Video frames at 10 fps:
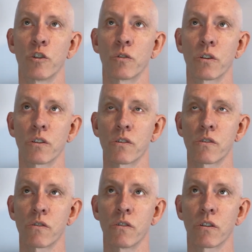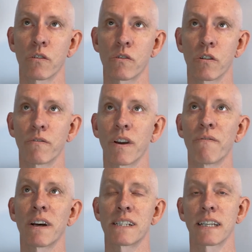can sort of
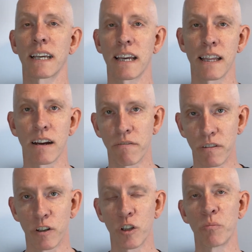investigate that further.